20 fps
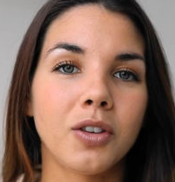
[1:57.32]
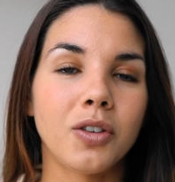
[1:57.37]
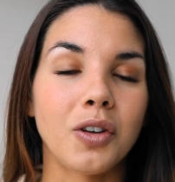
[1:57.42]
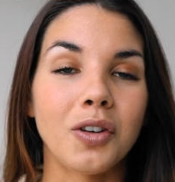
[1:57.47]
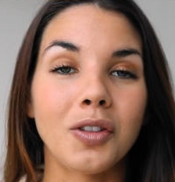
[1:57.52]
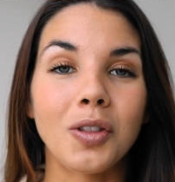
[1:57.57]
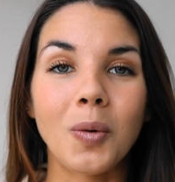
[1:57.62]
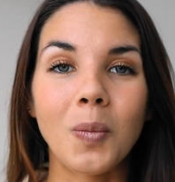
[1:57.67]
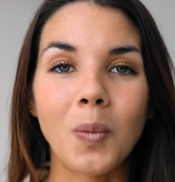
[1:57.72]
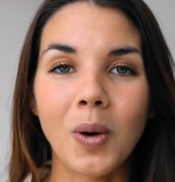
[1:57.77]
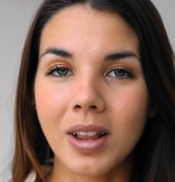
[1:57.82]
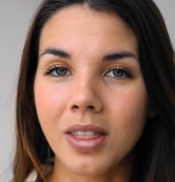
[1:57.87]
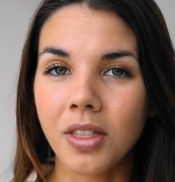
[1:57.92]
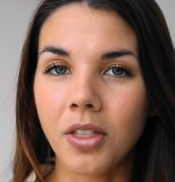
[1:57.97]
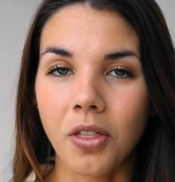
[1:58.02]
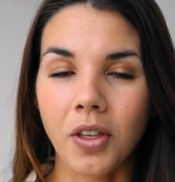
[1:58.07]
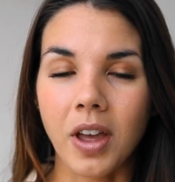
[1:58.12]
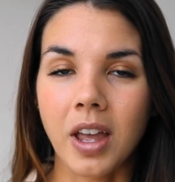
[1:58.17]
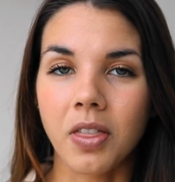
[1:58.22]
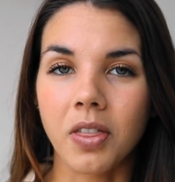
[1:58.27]
So the one
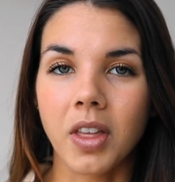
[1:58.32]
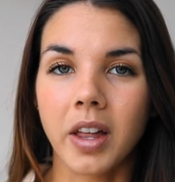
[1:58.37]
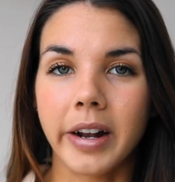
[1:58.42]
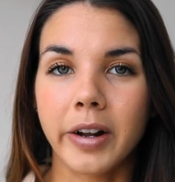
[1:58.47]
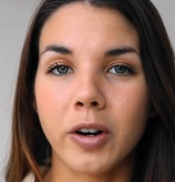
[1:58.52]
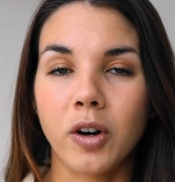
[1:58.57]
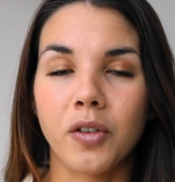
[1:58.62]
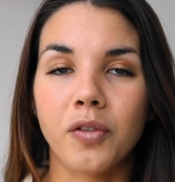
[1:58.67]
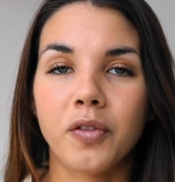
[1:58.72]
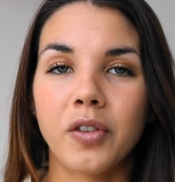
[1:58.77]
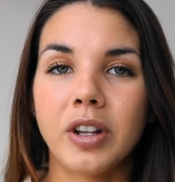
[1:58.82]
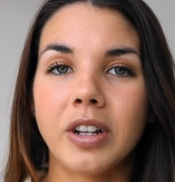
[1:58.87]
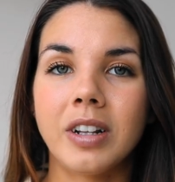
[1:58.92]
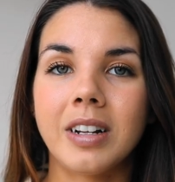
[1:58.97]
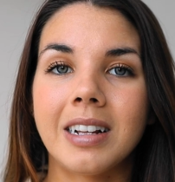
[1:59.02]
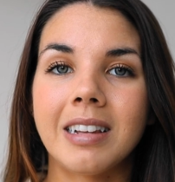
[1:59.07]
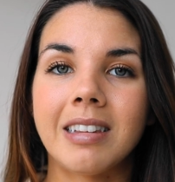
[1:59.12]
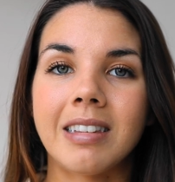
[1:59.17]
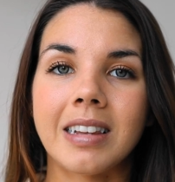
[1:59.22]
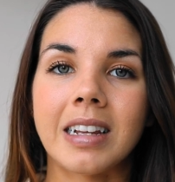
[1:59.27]
thing that I
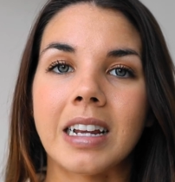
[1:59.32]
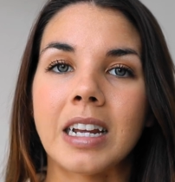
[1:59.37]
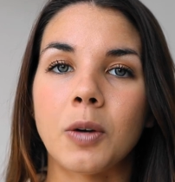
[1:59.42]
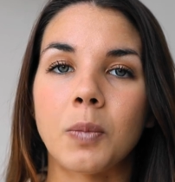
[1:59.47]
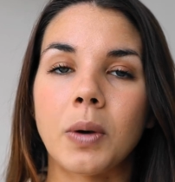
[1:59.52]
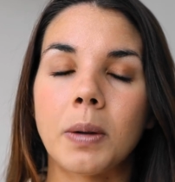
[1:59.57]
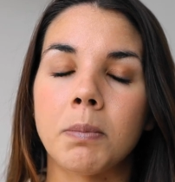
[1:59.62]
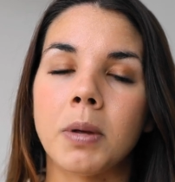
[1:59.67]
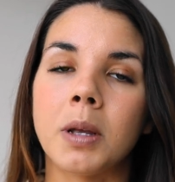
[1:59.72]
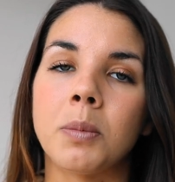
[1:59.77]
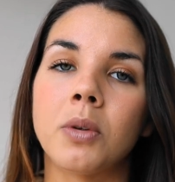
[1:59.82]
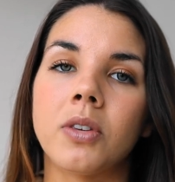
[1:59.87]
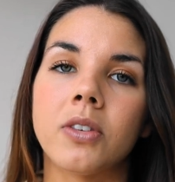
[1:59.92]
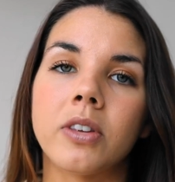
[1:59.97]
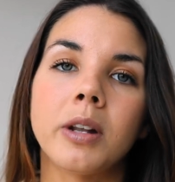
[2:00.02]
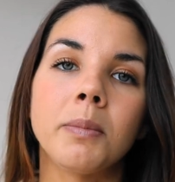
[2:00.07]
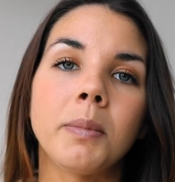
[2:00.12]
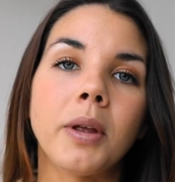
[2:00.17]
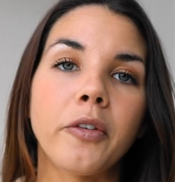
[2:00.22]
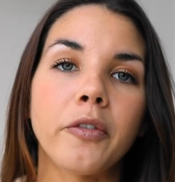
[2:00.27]
often see when people
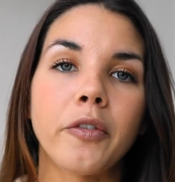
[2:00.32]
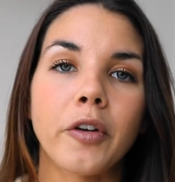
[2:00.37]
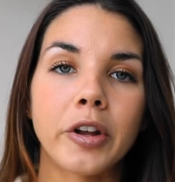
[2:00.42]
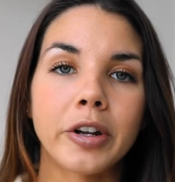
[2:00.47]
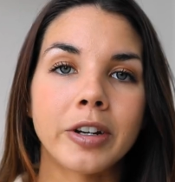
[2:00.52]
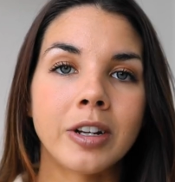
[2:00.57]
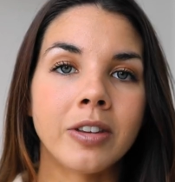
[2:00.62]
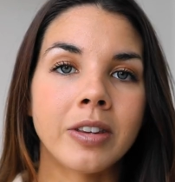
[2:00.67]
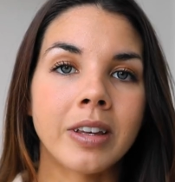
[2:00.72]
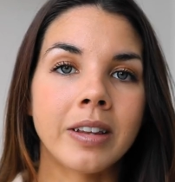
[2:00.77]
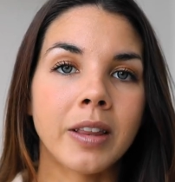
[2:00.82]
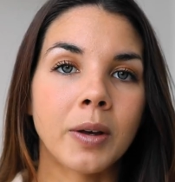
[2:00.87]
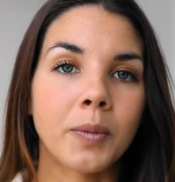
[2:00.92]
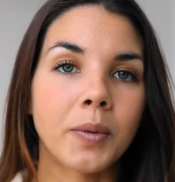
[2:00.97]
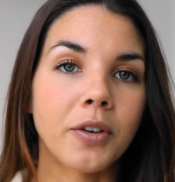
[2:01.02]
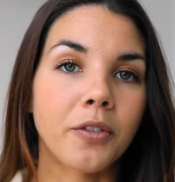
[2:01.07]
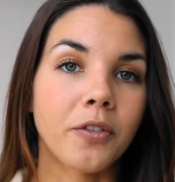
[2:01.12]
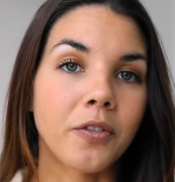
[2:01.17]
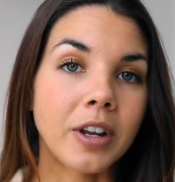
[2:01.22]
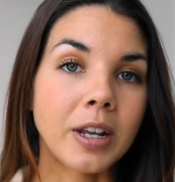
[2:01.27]
send me photos and they
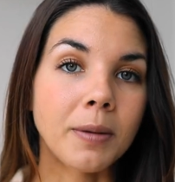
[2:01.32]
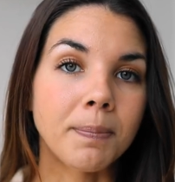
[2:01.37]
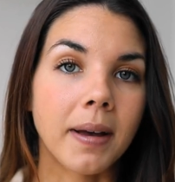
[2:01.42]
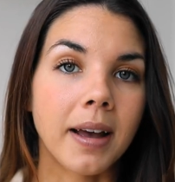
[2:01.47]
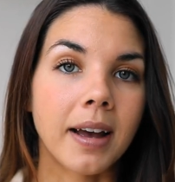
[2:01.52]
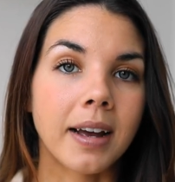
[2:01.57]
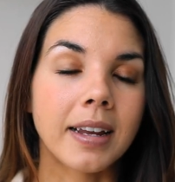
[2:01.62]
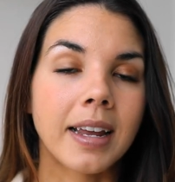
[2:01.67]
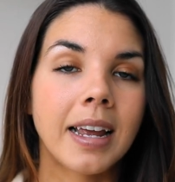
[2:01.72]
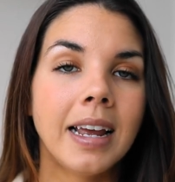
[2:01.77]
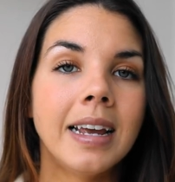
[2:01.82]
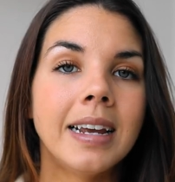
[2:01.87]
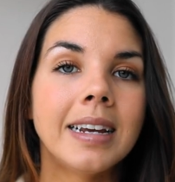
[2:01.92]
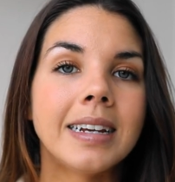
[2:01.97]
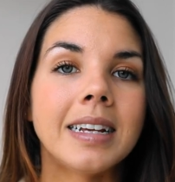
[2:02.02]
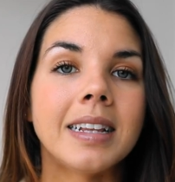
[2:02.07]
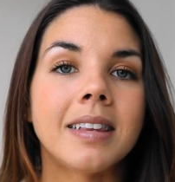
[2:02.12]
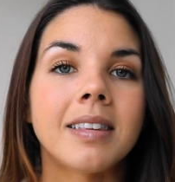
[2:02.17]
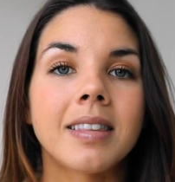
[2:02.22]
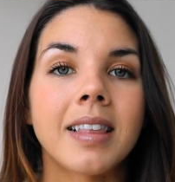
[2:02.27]
want feedback
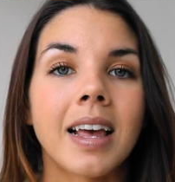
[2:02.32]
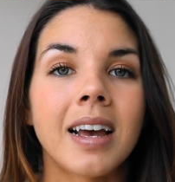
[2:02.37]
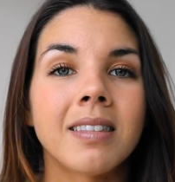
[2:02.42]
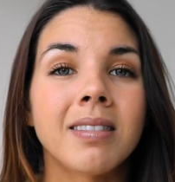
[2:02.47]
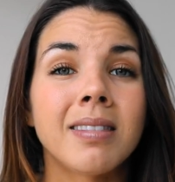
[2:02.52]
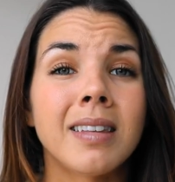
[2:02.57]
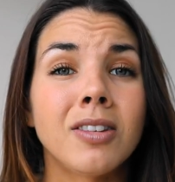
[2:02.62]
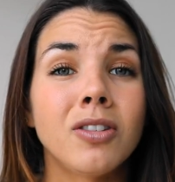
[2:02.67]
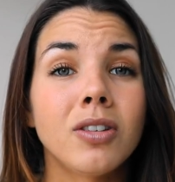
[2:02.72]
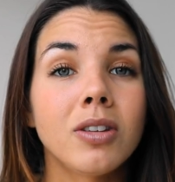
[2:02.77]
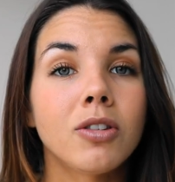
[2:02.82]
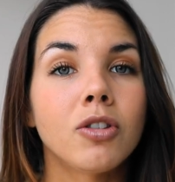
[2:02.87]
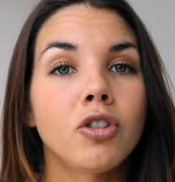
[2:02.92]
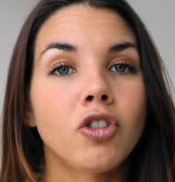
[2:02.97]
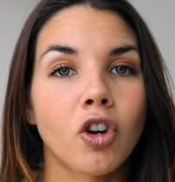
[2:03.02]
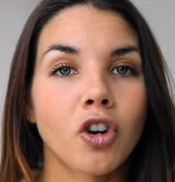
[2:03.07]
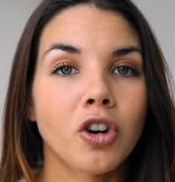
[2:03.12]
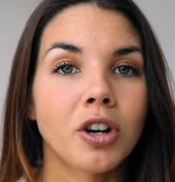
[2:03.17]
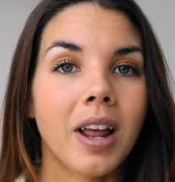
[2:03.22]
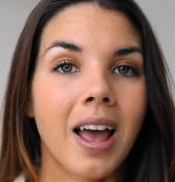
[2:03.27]
is that they just
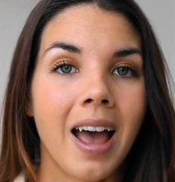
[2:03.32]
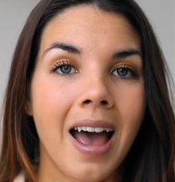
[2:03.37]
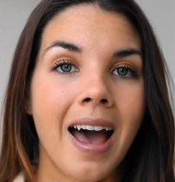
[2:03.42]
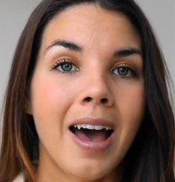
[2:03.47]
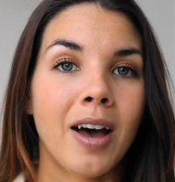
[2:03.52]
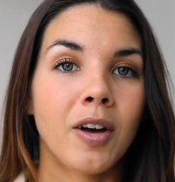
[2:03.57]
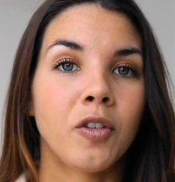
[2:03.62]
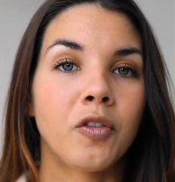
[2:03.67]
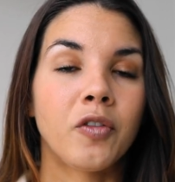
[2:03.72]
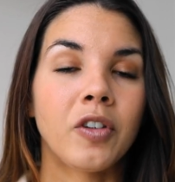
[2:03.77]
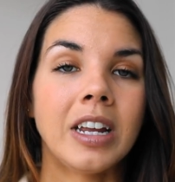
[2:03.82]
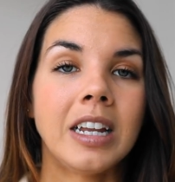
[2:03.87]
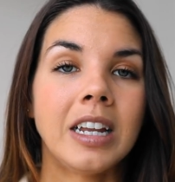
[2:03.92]
don't have